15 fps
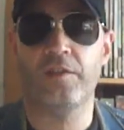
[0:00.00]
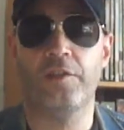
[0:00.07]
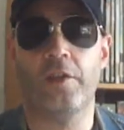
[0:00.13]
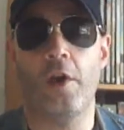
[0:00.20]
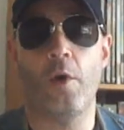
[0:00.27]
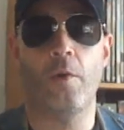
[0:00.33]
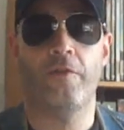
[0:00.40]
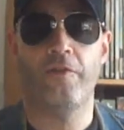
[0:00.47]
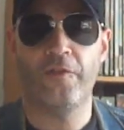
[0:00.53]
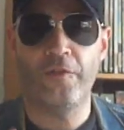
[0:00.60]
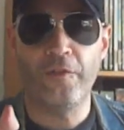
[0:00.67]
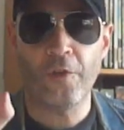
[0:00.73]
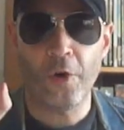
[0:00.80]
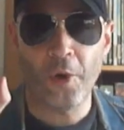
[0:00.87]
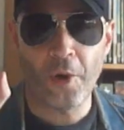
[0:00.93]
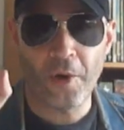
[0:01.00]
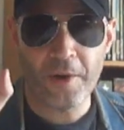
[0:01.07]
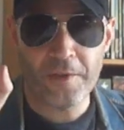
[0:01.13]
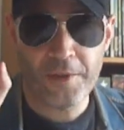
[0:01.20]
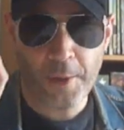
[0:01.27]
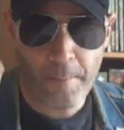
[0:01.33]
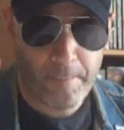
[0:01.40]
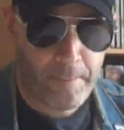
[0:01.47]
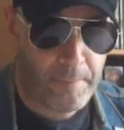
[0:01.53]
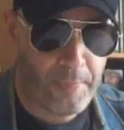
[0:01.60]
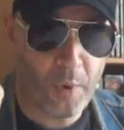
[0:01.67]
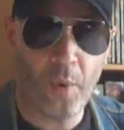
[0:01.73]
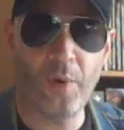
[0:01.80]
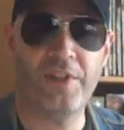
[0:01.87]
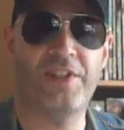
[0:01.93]
So for the
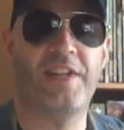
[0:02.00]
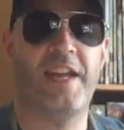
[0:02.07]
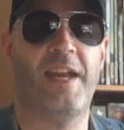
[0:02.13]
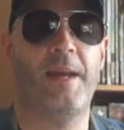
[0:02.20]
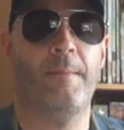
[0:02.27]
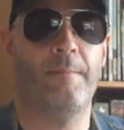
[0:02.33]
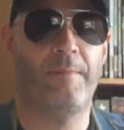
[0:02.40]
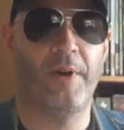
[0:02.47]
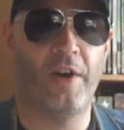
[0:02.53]
board game